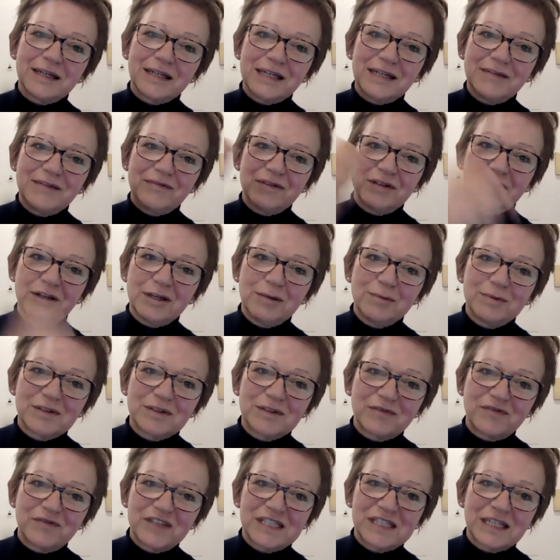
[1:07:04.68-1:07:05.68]
even though he was
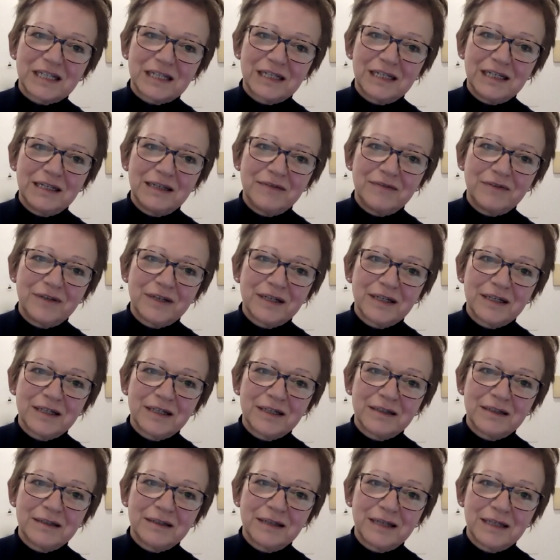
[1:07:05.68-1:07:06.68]
physically living
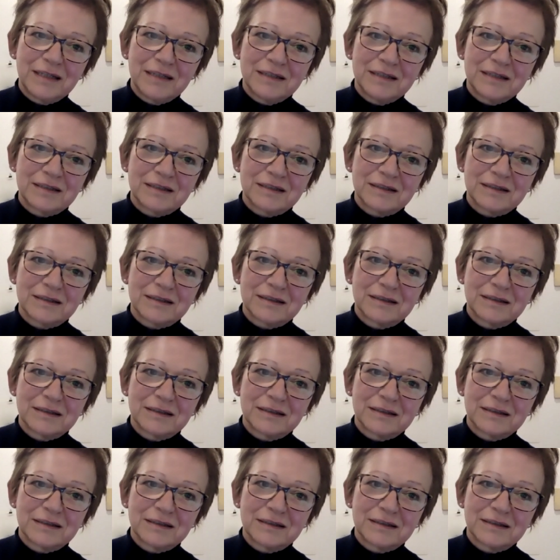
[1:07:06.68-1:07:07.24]
in London?